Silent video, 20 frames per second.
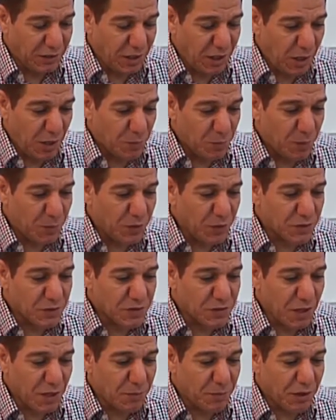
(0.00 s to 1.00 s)

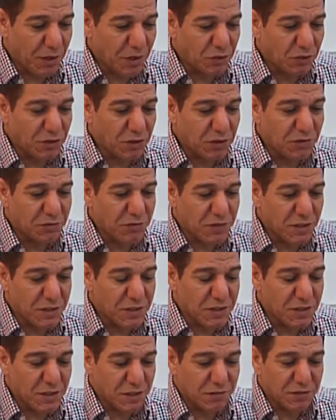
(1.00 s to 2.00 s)
appears about every
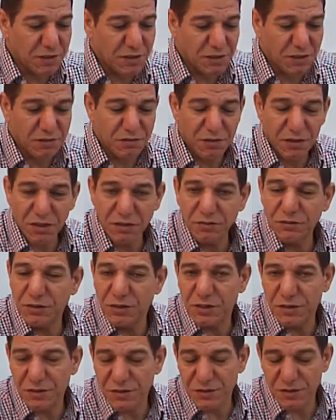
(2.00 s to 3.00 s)
75
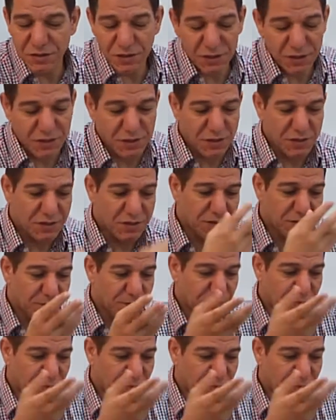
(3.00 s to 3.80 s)
years. This is,